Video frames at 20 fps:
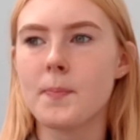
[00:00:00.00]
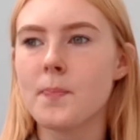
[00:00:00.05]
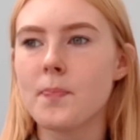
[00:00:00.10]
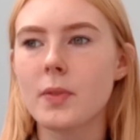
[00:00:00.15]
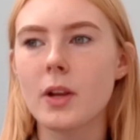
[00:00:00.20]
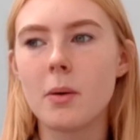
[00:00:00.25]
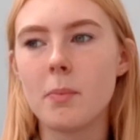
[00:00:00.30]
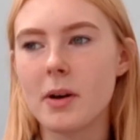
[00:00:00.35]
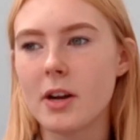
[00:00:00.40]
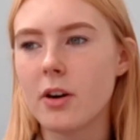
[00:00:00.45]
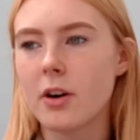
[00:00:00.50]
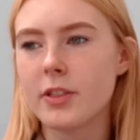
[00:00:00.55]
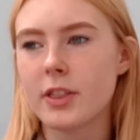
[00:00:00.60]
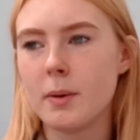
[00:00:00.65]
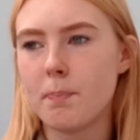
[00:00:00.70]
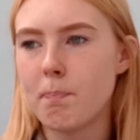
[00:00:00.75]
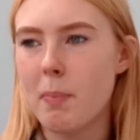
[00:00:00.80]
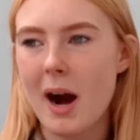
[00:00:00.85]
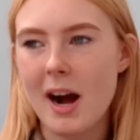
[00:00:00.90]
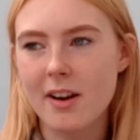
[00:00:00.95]
oh my god, the
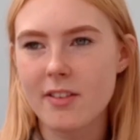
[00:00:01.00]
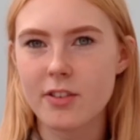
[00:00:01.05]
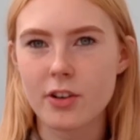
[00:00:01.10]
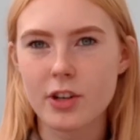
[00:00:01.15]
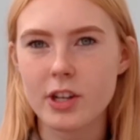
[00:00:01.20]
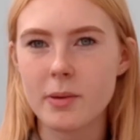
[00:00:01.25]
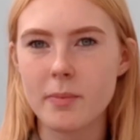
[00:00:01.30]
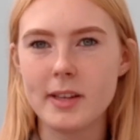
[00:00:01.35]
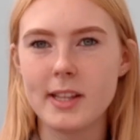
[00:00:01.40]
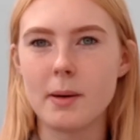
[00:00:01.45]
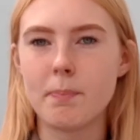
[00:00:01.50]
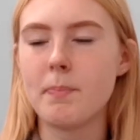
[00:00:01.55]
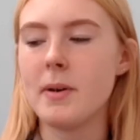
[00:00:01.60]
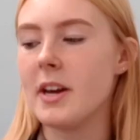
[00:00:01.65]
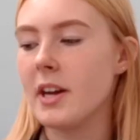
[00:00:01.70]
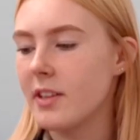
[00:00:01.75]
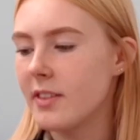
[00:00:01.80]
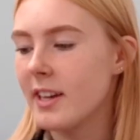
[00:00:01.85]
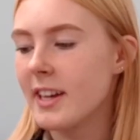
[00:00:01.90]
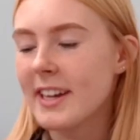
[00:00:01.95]
bag's not going to be that
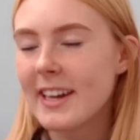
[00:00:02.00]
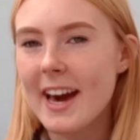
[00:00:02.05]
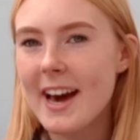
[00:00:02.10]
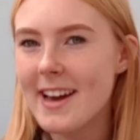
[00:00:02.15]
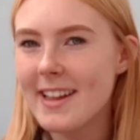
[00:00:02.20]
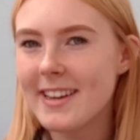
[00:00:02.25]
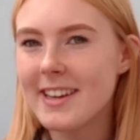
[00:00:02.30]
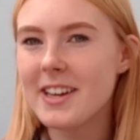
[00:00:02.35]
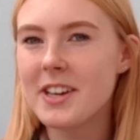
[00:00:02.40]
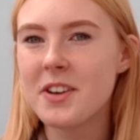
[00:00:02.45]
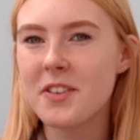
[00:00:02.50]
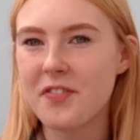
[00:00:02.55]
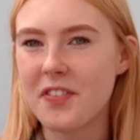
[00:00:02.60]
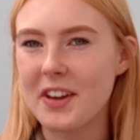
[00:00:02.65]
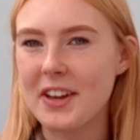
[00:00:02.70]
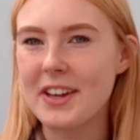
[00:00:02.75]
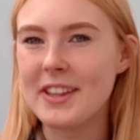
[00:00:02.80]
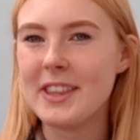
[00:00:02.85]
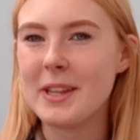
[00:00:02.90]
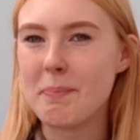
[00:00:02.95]
big, then getting it and
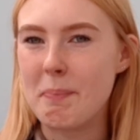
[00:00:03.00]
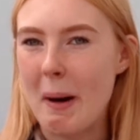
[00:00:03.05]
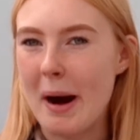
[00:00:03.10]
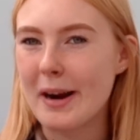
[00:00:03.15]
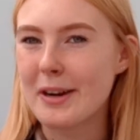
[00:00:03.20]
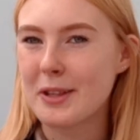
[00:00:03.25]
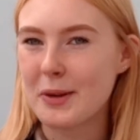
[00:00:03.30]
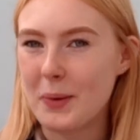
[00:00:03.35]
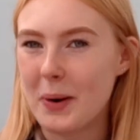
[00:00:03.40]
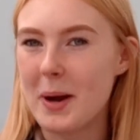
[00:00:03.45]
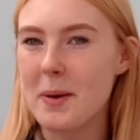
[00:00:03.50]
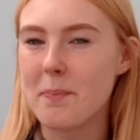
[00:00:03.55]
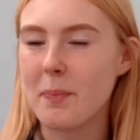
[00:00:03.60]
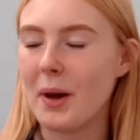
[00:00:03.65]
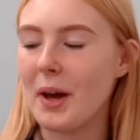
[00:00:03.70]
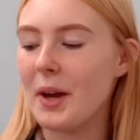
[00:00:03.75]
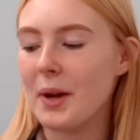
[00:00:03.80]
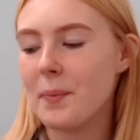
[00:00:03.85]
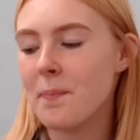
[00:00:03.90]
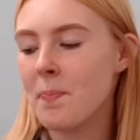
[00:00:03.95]
thinking the bag's quite
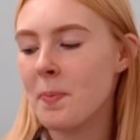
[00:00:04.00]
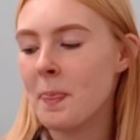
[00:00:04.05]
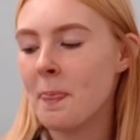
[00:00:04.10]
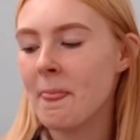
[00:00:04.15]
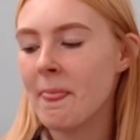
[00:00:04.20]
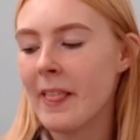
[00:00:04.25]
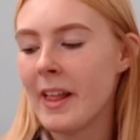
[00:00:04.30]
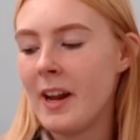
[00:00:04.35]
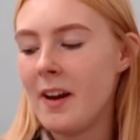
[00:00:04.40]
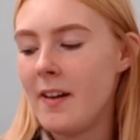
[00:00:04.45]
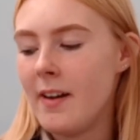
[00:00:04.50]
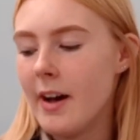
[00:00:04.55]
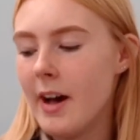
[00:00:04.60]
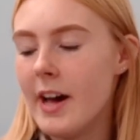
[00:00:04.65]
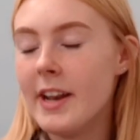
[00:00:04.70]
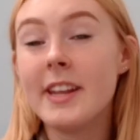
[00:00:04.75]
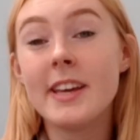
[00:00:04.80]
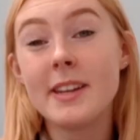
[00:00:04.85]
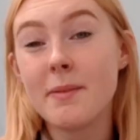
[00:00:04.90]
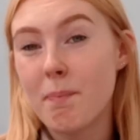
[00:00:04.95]
big,
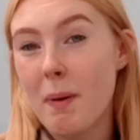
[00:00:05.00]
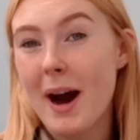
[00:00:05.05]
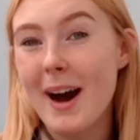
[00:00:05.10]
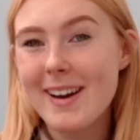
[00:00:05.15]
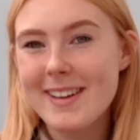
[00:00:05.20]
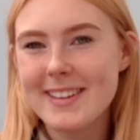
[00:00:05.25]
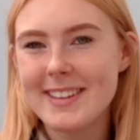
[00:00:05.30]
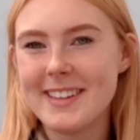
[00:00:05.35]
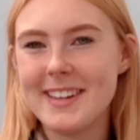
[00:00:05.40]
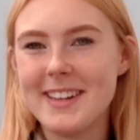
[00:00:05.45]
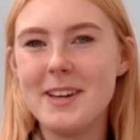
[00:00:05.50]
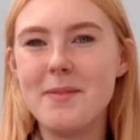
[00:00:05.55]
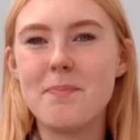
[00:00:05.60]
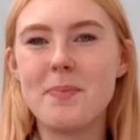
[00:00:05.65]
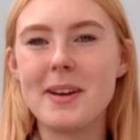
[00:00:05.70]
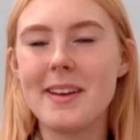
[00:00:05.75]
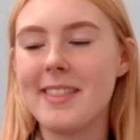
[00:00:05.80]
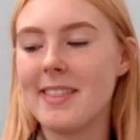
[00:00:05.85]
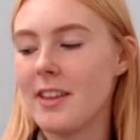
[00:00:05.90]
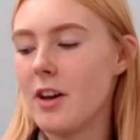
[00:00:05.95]
and then packing it and
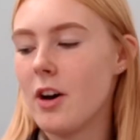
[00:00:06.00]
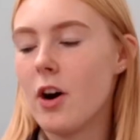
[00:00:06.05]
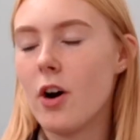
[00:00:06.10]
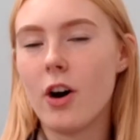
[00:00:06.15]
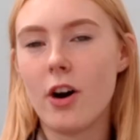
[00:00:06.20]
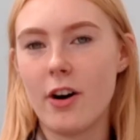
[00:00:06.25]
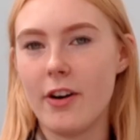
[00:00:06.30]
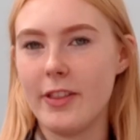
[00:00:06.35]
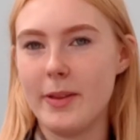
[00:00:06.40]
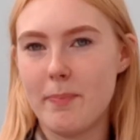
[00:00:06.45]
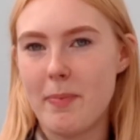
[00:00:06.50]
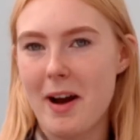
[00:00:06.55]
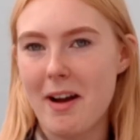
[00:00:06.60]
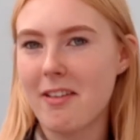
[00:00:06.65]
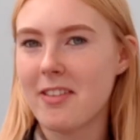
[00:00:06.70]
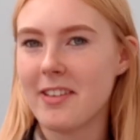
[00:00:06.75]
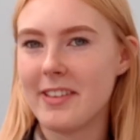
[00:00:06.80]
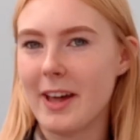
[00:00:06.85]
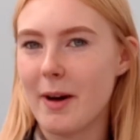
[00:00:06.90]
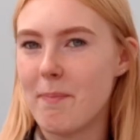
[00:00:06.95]
being, oh, the
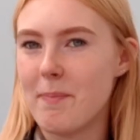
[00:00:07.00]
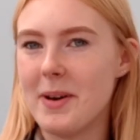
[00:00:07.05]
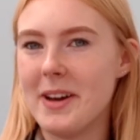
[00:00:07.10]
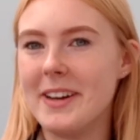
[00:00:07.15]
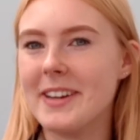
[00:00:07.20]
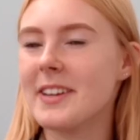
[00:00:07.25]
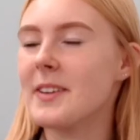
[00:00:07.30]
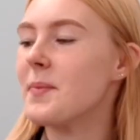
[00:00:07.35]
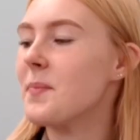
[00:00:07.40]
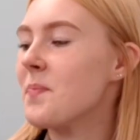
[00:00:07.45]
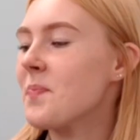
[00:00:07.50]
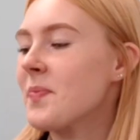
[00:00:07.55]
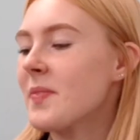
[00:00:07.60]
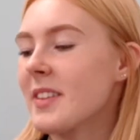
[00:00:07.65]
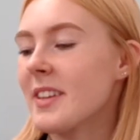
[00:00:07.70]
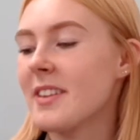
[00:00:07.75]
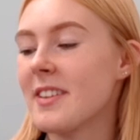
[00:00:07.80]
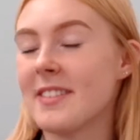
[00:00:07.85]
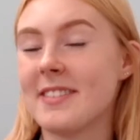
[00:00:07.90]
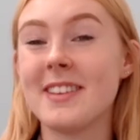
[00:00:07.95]
bag's not that big
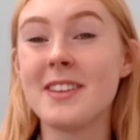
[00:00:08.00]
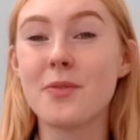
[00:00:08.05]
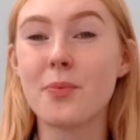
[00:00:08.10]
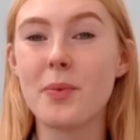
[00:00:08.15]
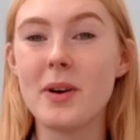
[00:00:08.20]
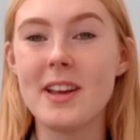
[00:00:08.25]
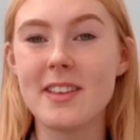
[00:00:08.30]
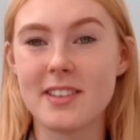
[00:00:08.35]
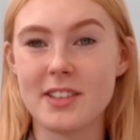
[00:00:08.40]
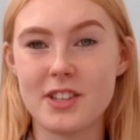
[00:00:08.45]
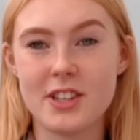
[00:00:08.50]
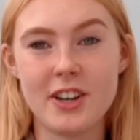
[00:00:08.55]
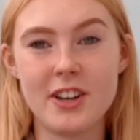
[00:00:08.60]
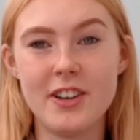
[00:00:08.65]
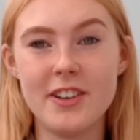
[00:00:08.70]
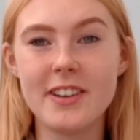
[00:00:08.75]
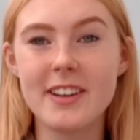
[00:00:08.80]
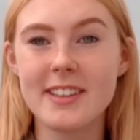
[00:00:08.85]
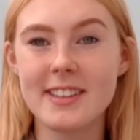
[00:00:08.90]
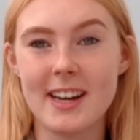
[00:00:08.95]
because this weighs a
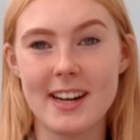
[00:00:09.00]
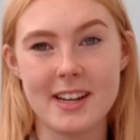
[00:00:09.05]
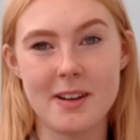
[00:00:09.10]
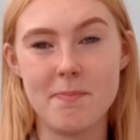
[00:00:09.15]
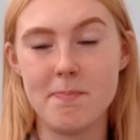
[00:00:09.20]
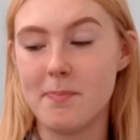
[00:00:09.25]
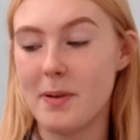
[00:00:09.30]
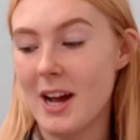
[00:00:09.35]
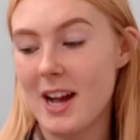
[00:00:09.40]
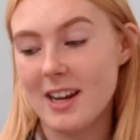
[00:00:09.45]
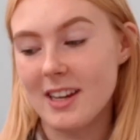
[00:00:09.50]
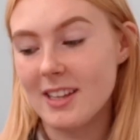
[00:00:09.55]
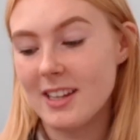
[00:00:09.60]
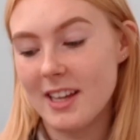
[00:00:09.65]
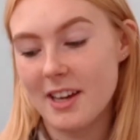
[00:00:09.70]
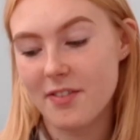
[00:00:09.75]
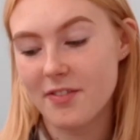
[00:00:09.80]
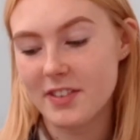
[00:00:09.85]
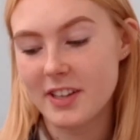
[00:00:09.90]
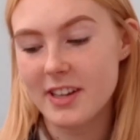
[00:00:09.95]
ton and I can barely
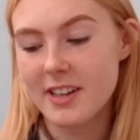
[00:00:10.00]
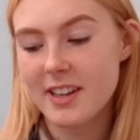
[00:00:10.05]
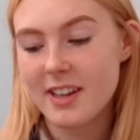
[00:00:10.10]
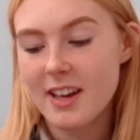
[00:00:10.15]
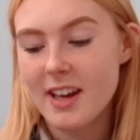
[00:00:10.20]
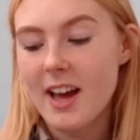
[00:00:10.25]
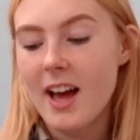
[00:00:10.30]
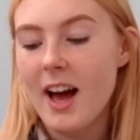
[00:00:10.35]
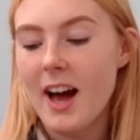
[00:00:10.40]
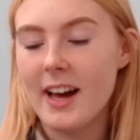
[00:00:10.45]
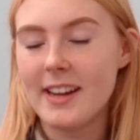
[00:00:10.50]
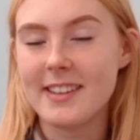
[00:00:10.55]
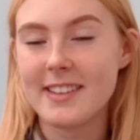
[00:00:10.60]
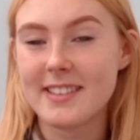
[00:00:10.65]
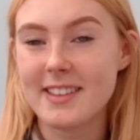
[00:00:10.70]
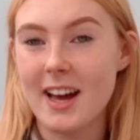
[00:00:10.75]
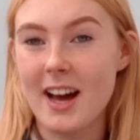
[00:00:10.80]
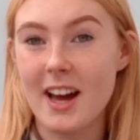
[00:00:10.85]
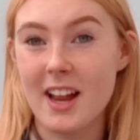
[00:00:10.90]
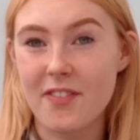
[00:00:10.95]
lift it, and
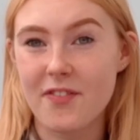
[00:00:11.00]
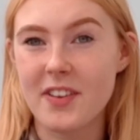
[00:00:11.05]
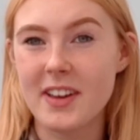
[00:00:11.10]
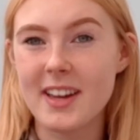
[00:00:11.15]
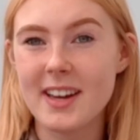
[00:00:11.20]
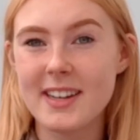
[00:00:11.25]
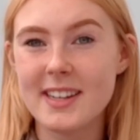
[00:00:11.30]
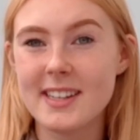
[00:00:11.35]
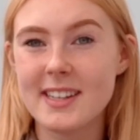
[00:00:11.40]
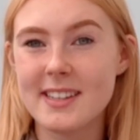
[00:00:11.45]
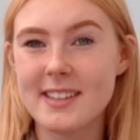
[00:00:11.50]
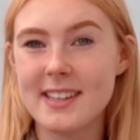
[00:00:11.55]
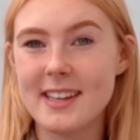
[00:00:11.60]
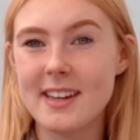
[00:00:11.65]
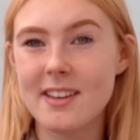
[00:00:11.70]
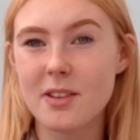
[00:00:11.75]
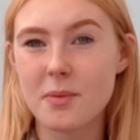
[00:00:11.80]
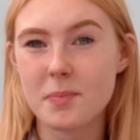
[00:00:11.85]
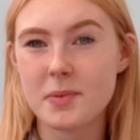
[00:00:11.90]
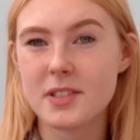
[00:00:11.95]
I think I need to
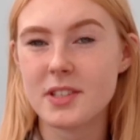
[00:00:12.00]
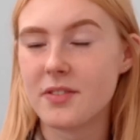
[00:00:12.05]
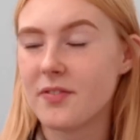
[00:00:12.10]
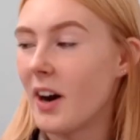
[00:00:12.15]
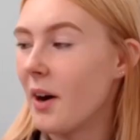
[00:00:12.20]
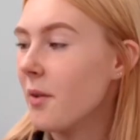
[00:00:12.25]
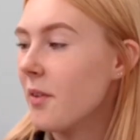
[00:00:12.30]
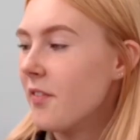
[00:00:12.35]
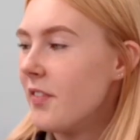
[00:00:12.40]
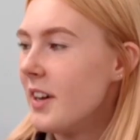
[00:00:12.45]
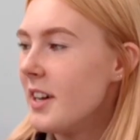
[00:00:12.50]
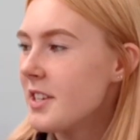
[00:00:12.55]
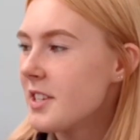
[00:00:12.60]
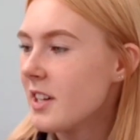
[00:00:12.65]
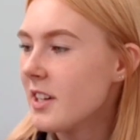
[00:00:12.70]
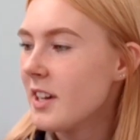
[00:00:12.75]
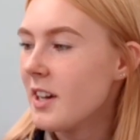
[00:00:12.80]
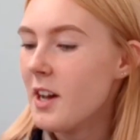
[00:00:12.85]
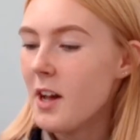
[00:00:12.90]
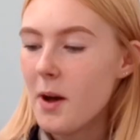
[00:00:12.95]
take some stuff out of it.
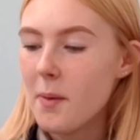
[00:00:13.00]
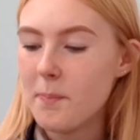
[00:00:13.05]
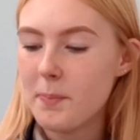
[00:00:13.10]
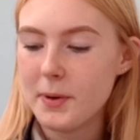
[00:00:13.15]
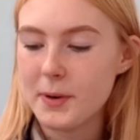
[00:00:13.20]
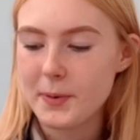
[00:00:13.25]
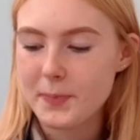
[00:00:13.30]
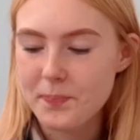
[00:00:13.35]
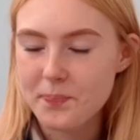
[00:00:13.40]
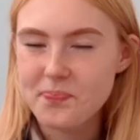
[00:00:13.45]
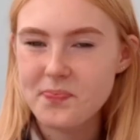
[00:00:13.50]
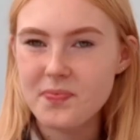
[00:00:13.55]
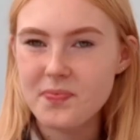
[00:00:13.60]
But